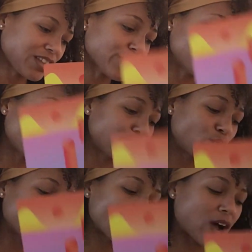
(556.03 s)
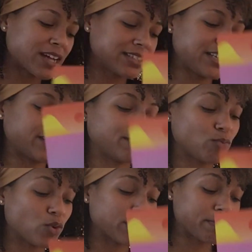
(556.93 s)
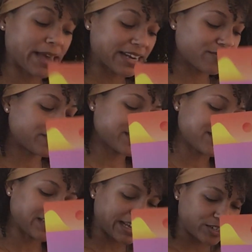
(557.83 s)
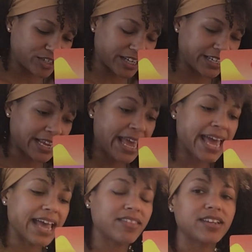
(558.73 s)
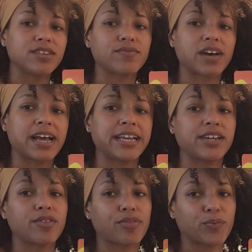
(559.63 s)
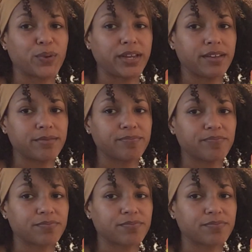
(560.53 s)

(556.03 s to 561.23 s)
So more wands here, more manifestation, and the divine three.